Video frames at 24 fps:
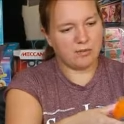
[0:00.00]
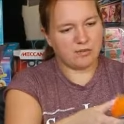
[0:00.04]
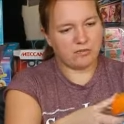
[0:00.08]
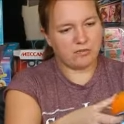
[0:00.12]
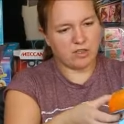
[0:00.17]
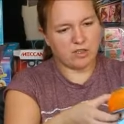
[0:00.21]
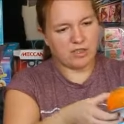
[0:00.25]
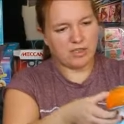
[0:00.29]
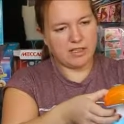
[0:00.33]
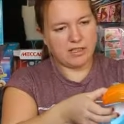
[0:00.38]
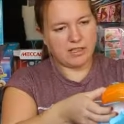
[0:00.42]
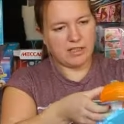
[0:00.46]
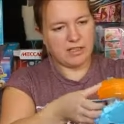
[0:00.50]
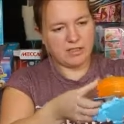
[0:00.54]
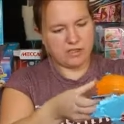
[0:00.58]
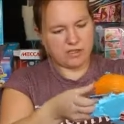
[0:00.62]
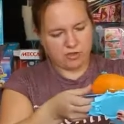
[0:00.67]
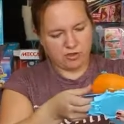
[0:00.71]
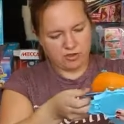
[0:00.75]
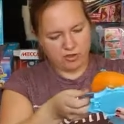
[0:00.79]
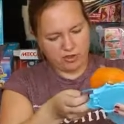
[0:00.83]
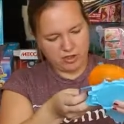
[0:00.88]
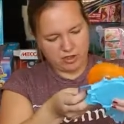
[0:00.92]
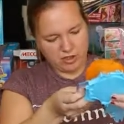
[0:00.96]
we've got a little
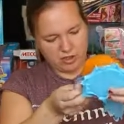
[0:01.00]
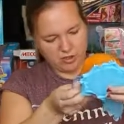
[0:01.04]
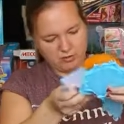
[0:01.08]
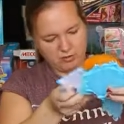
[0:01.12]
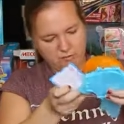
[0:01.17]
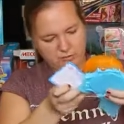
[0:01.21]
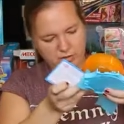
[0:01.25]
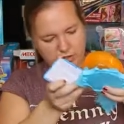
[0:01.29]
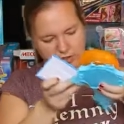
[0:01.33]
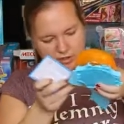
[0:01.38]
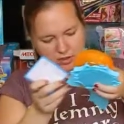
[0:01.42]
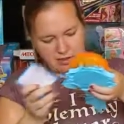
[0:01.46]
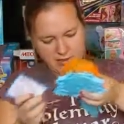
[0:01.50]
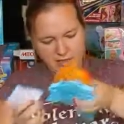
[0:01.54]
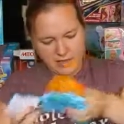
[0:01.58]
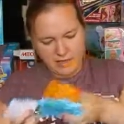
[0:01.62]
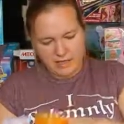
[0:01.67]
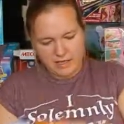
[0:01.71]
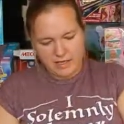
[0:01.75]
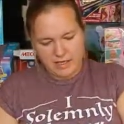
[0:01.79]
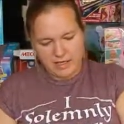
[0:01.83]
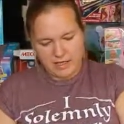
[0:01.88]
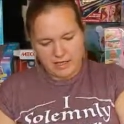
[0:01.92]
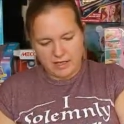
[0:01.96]
instruction booklet
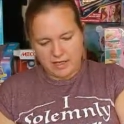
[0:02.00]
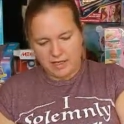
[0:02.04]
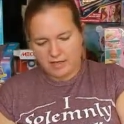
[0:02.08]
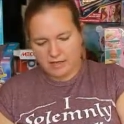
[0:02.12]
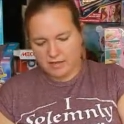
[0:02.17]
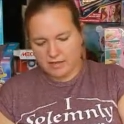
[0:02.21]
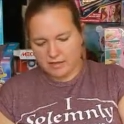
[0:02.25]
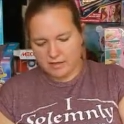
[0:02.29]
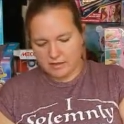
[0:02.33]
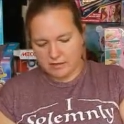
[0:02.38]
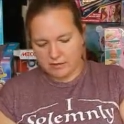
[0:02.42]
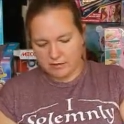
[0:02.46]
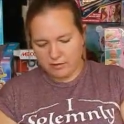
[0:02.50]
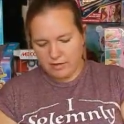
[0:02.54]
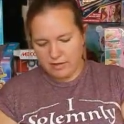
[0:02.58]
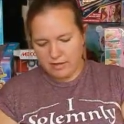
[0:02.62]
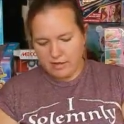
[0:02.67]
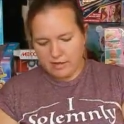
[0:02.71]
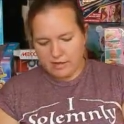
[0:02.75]
here so